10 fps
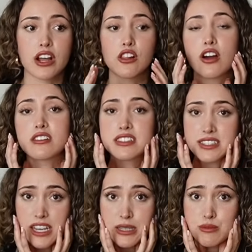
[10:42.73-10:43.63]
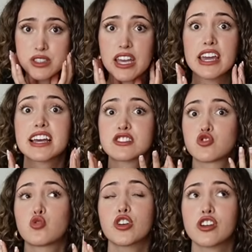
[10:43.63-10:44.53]
A lot of the times it gets
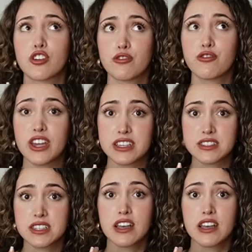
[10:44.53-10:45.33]
stored in our face.